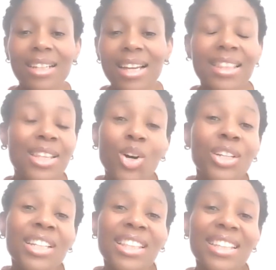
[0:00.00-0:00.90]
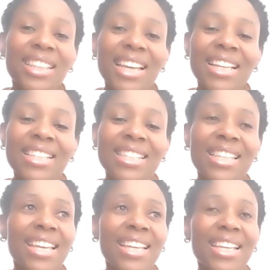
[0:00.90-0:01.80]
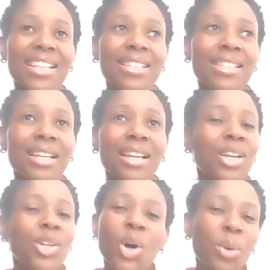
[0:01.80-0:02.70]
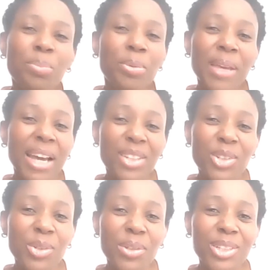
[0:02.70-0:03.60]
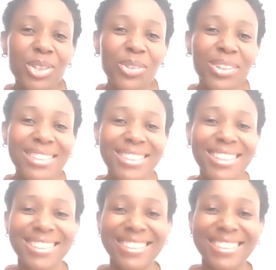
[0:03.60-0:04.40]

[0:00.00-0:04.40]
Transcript: And the only thing they can say is, no, Mpumi, I don't want to do it.